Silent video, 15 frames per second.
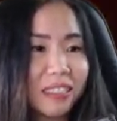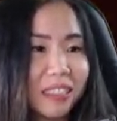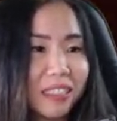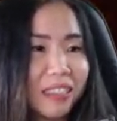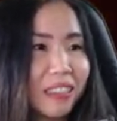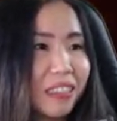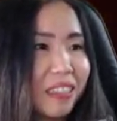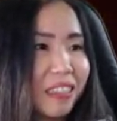
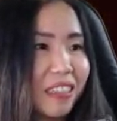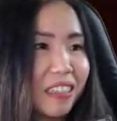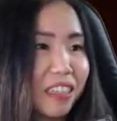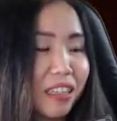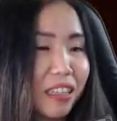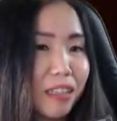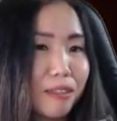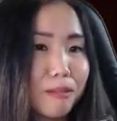no, no, no,
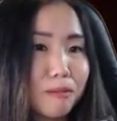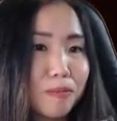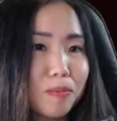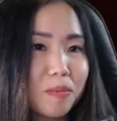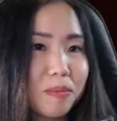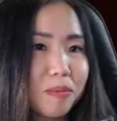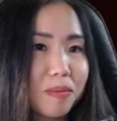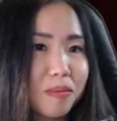no,
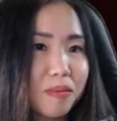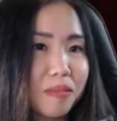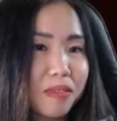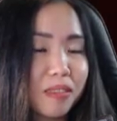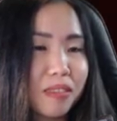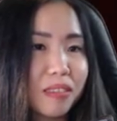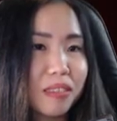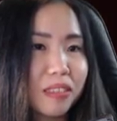
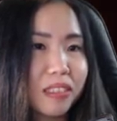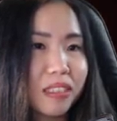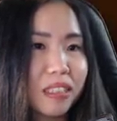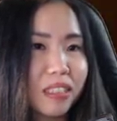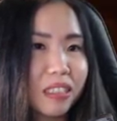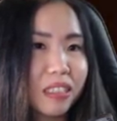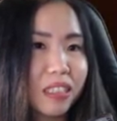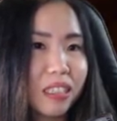
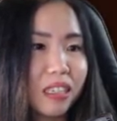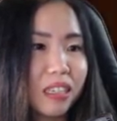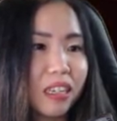no.